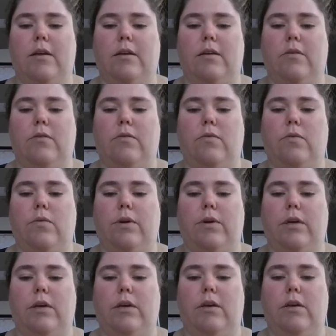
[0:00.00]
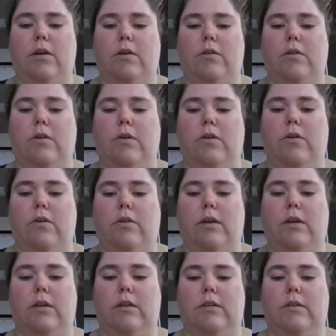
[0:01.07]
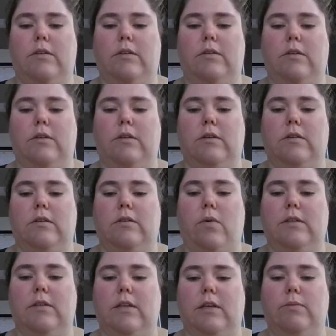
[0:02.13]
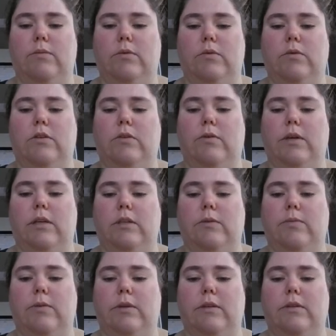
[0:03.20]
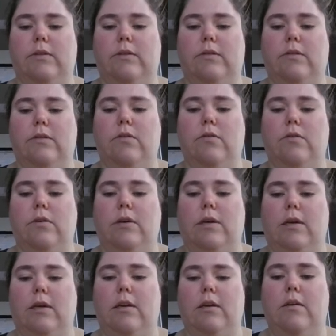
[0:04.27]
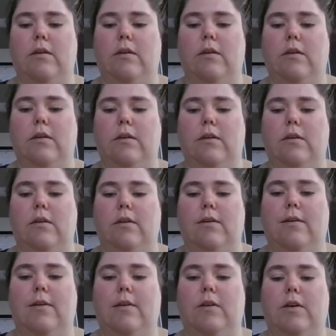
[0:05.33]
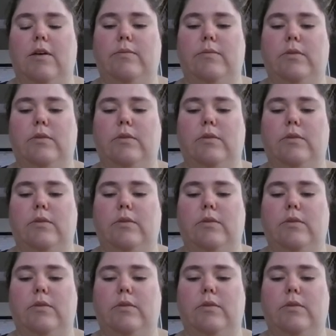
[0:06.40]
we know that is a square, so that's the same as writing 2x plus 3 times 2x plus 3.